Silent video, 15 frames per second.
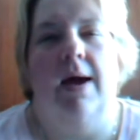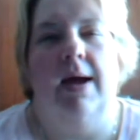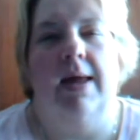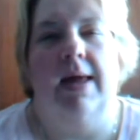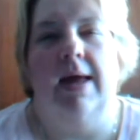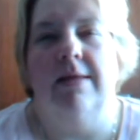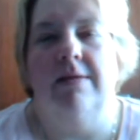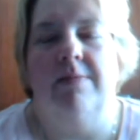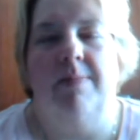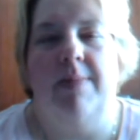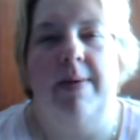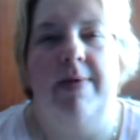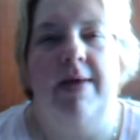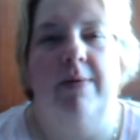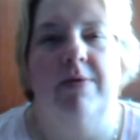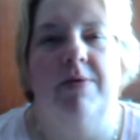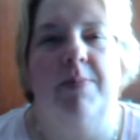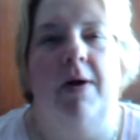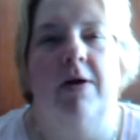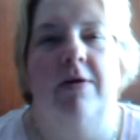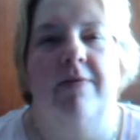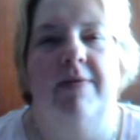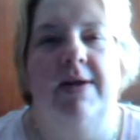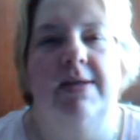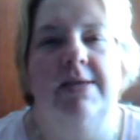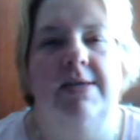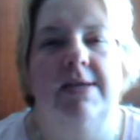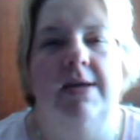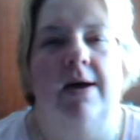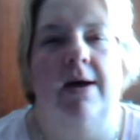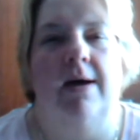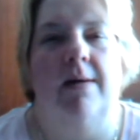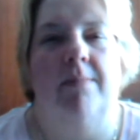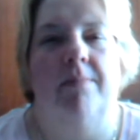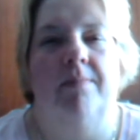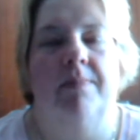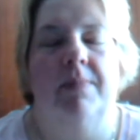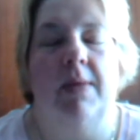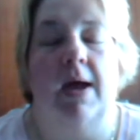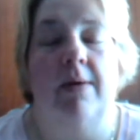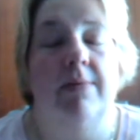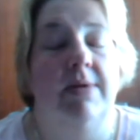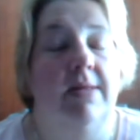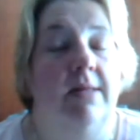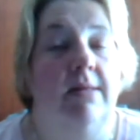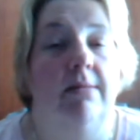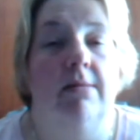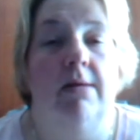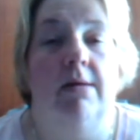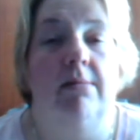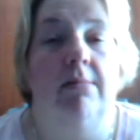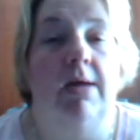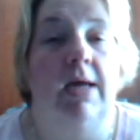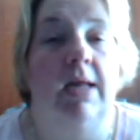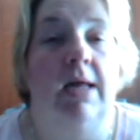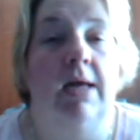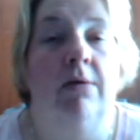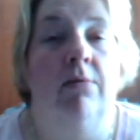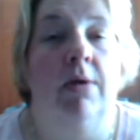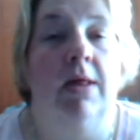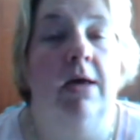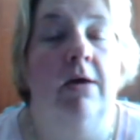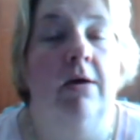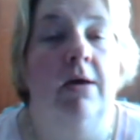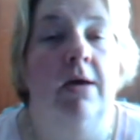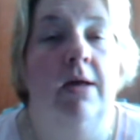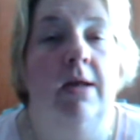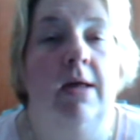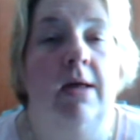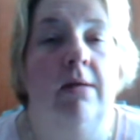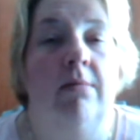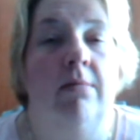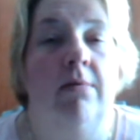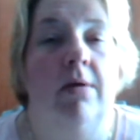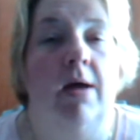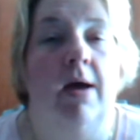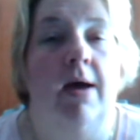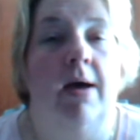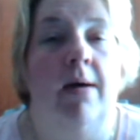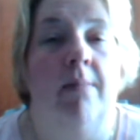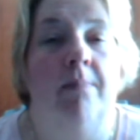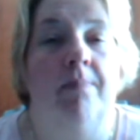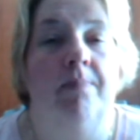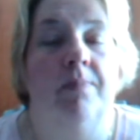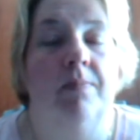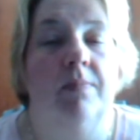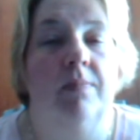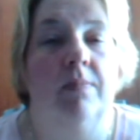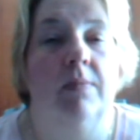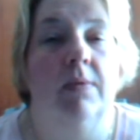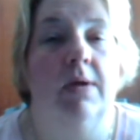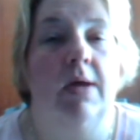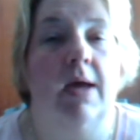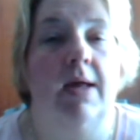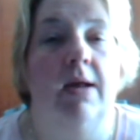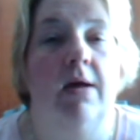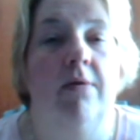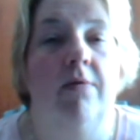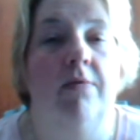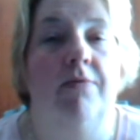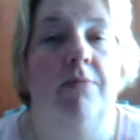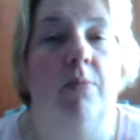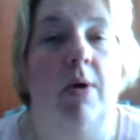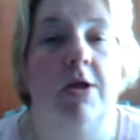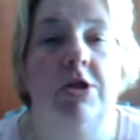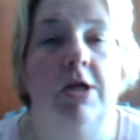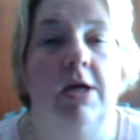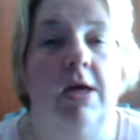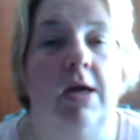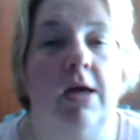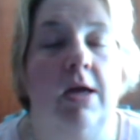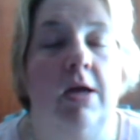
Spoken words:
I guess maybe that was part of it. I was eating really good and kind of watching